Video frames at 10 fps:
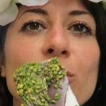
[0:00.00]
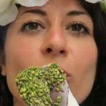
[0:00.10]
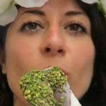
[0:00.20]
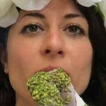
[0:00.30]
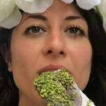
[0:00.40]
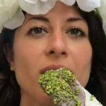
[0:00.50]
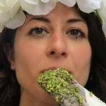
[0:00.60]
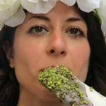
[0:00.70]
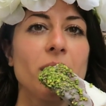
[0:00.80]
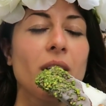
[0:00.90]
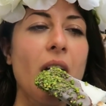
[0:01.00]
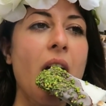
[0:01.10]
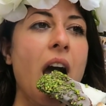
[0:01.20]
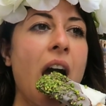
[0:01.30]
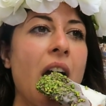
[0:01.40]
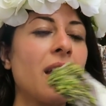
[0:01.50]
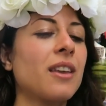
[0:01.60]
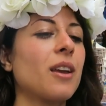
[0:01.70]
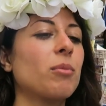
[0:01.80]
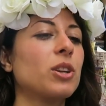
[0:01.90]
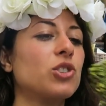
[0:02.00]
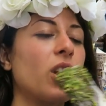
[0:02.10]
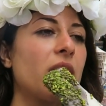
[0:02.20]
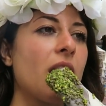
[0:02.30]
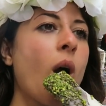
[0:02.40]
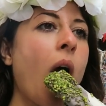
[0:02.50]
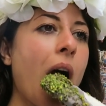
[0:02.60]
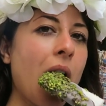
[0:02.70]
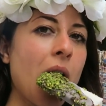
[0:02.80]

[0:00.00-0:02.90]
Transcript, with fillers: of coconut milk. Okay, I'm gonna try it now.